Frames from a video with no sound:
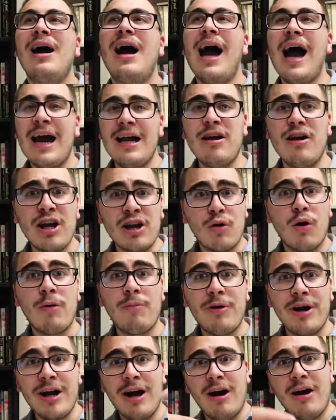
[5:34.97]

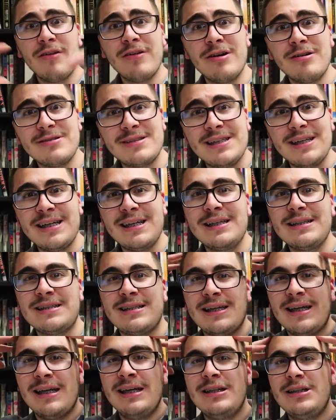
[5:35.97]
incorporate all those
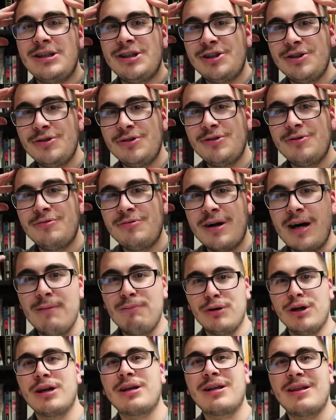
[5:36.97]
things into a
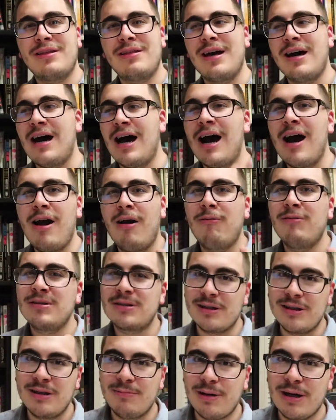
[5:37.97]
book that I
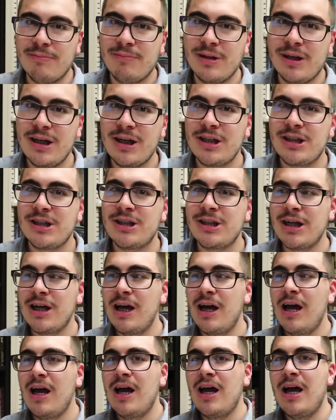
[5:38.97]
was gonna publish.
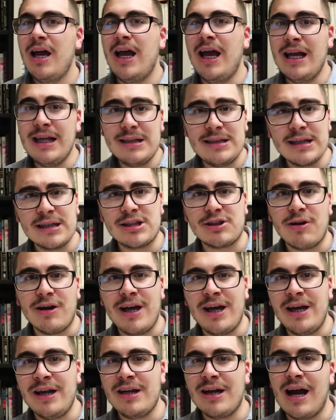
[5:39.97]
In 6th
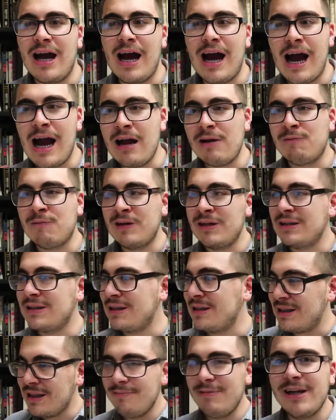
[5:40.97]
grade, I was
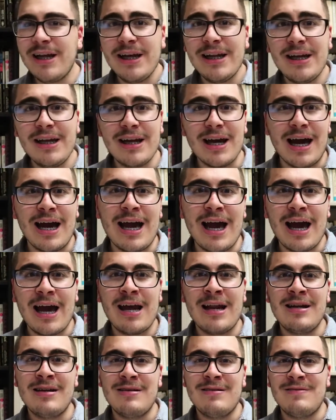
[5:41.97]
intimidated. I
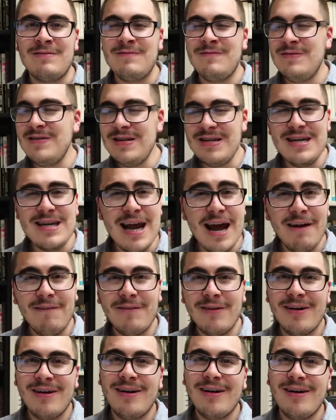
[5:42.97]
had
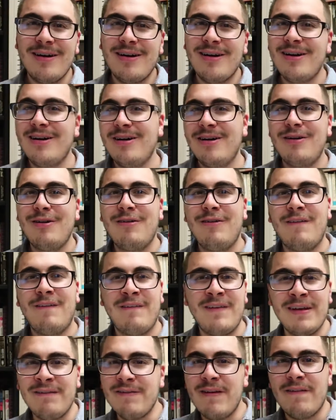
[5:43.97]
never
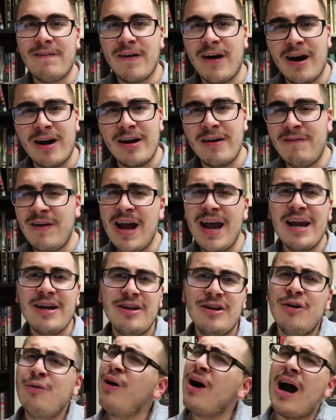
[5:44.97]
even thought of, hey,
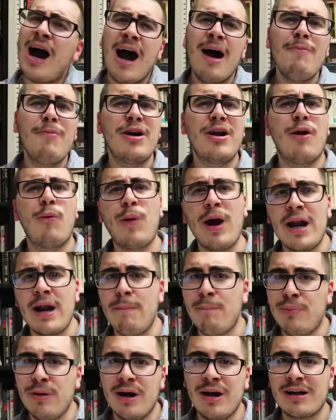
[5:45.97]
you know what, I'm gonna write a
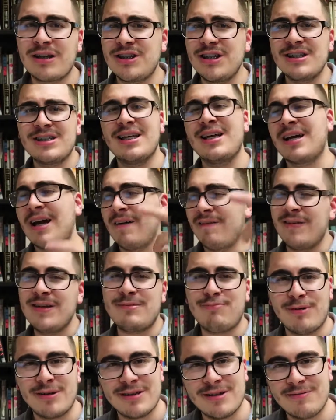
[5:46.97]
book, just like how
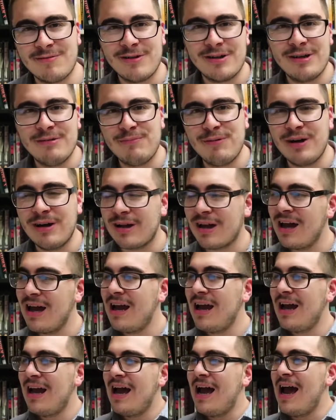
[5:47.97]
this person wrote a book.
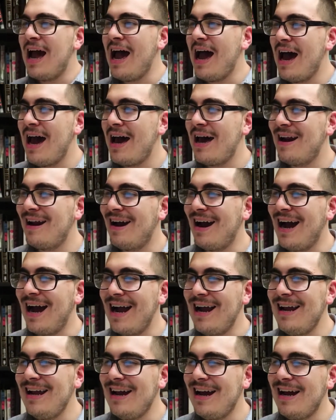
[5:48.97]

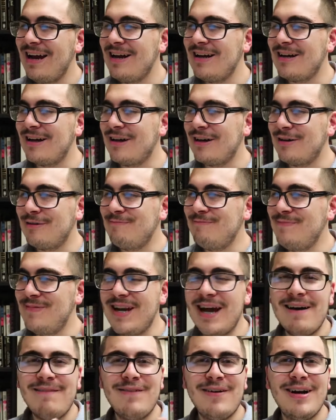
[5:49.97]
I had
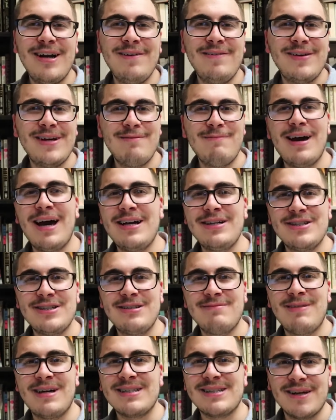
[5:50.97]
never even
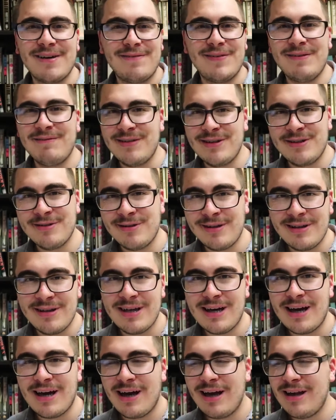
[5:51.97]
imagined myself even doing
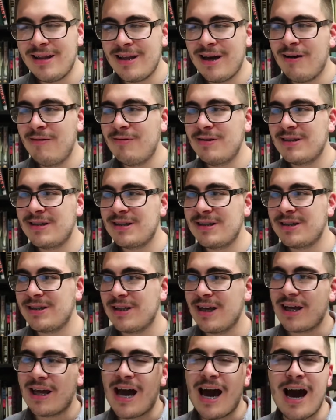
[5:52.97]
that. That was
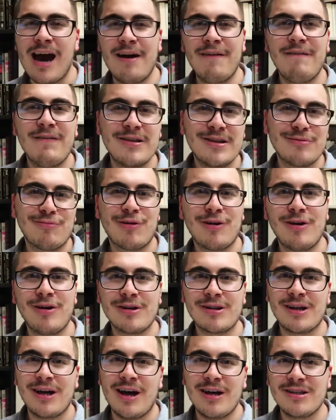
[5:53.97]
just like out of this
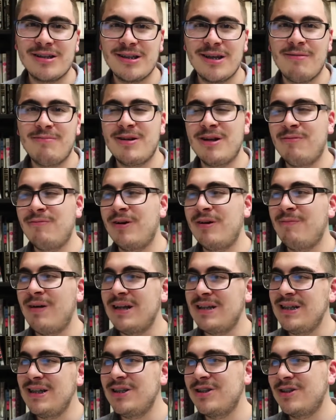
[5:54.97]
world concept. And when
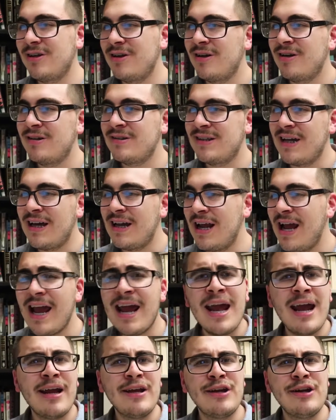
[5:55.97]
my teacher said,
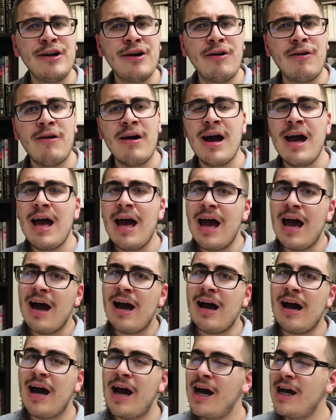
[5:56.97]
hey, you know,
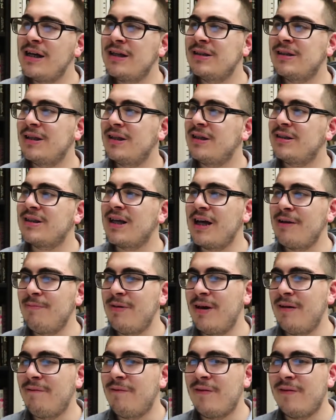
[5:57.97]
as an
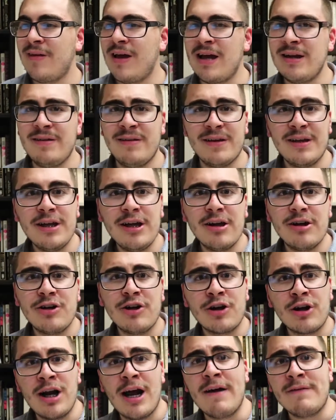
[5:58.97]
assignment for the end of the year, you're gonna